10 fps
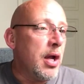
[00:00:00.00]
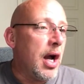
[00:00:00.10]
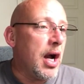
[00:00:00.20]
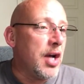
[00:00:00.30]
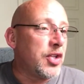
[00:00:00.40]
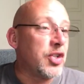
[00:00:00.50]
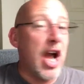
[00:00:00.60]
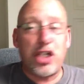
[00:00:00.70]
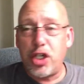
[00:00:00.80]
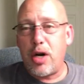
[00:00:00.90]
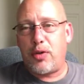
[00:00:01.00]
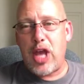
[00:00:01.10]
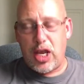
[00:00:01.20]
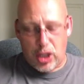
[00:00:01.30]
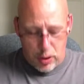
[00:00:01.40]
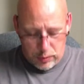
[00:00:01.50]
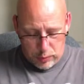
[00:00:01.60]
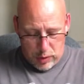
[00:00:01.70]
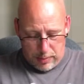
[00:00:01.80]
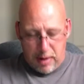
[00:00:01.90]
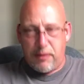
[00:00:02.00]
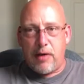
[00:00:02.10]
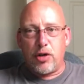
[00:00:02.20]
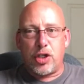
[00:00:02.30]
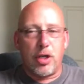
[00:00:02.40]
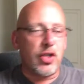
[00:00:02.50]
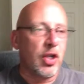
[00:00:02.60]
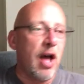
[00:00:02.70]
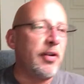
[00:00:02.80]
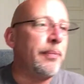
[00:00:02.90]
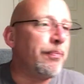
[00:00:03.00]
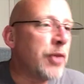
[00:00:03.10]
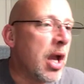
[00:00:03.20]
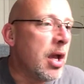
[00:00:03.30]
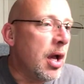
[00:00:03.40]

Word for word: Uh, says, nice shirt, thank you. One of my favorite shirts, love it.